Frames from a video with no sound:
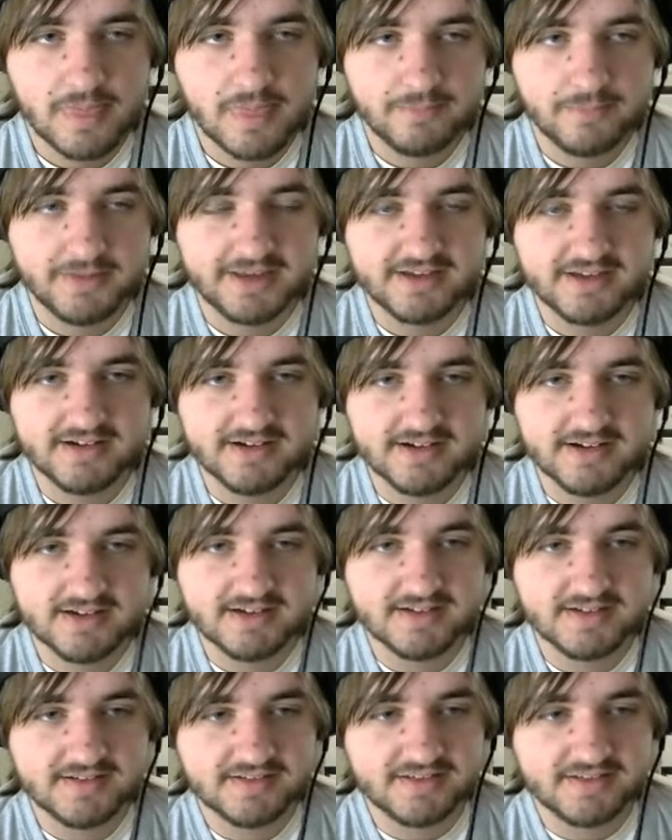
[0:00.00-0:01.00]

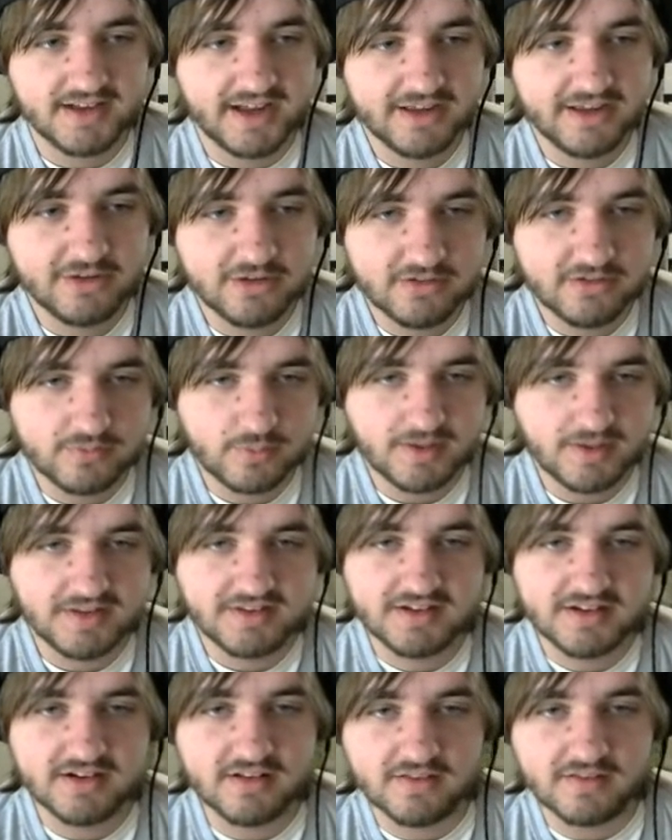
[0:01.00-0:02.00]
because I could have
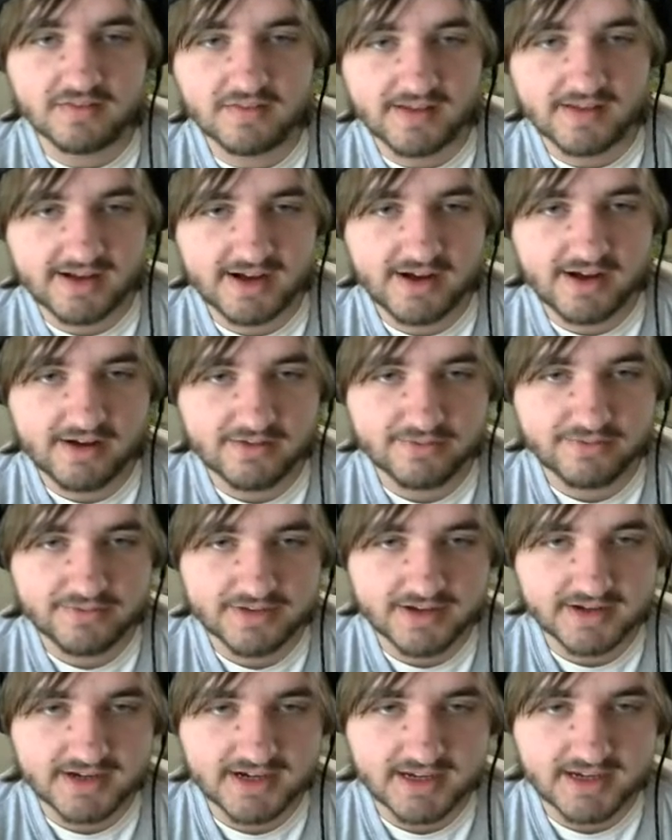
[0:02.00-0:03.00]
wasted a lot of
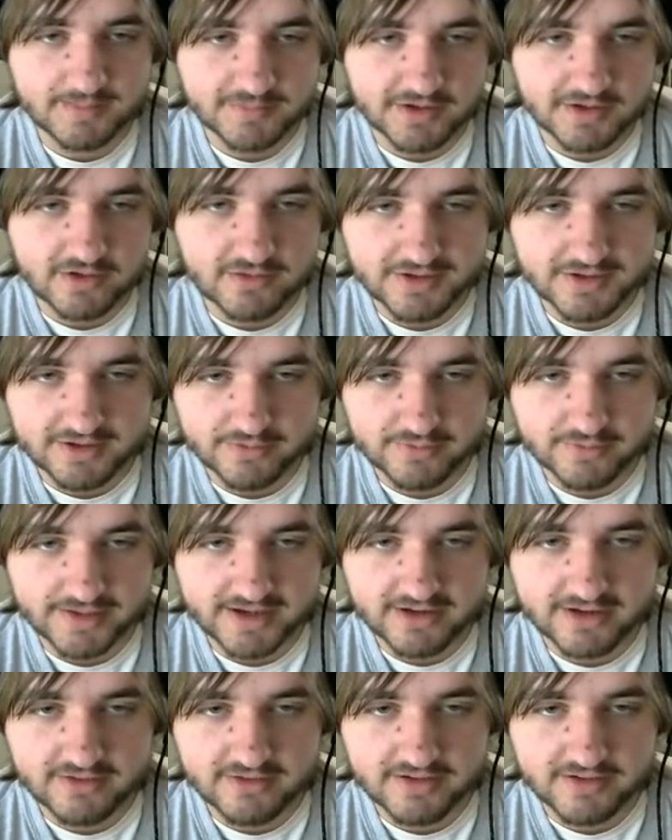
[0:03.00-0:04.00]
time going
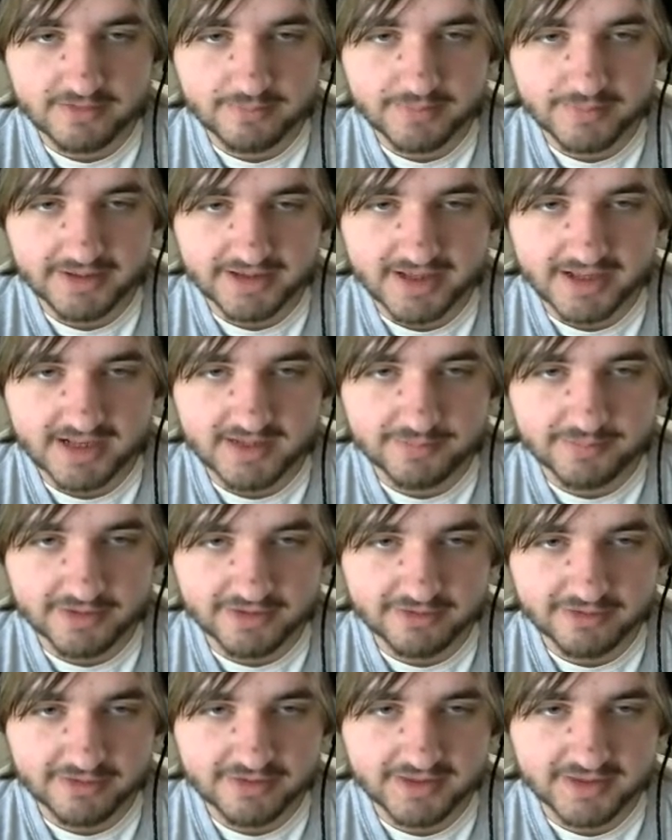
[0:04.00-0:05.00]
around and picking up
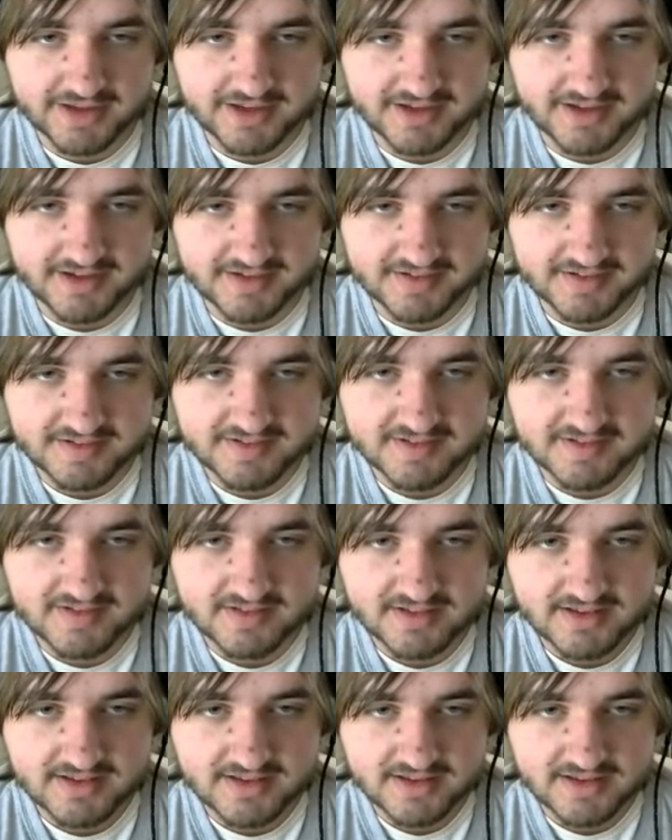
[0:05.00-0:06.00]
other things
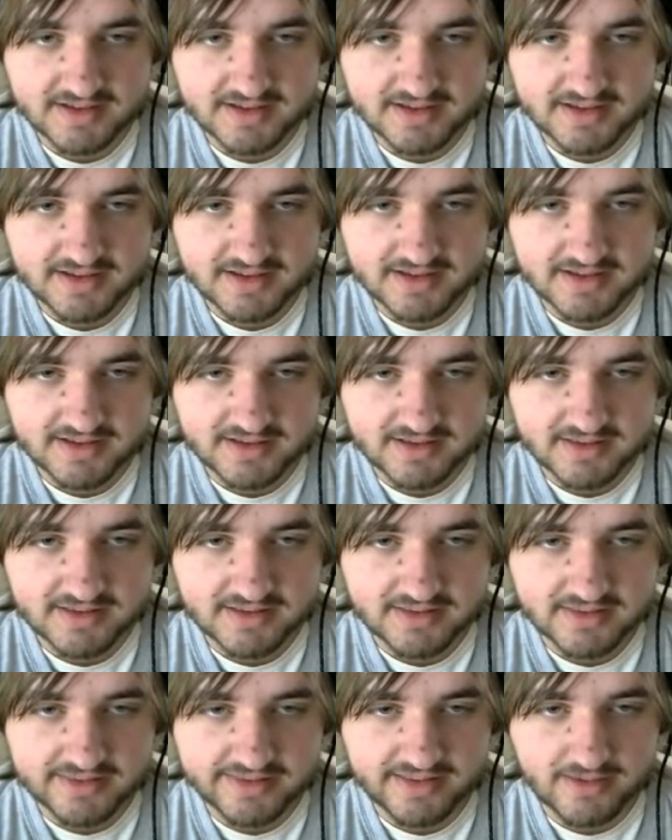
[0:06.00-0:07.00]

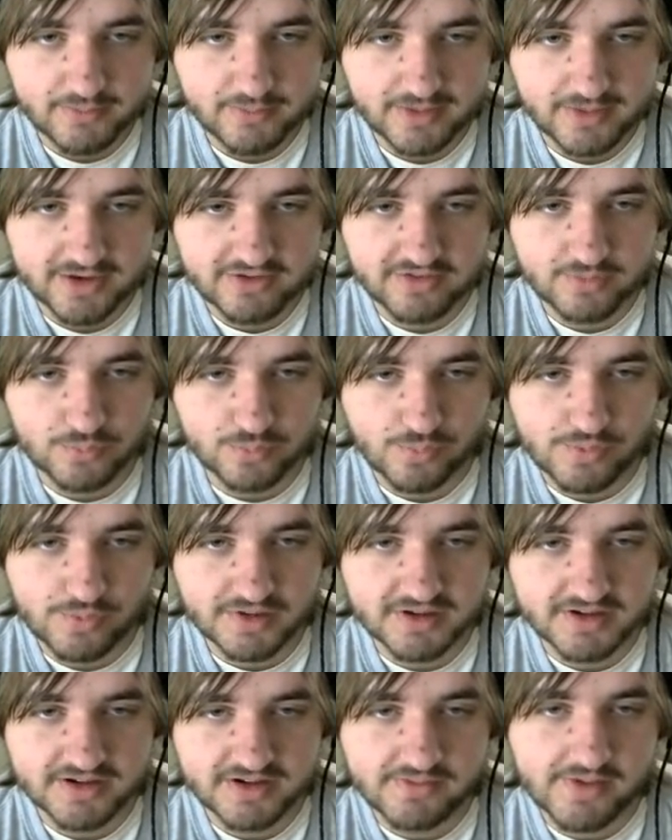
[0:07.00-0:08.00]
that we just
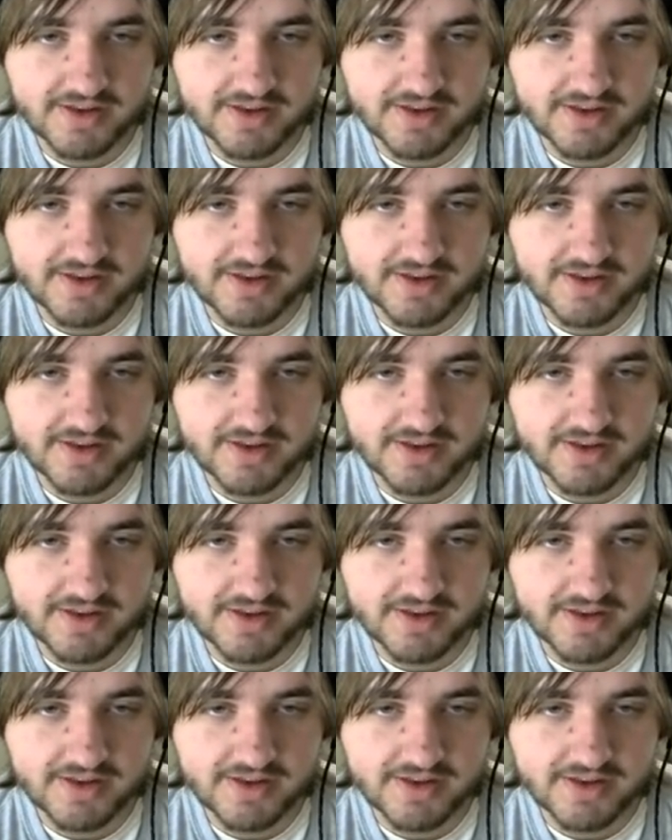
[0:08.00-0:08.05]
wouldn't have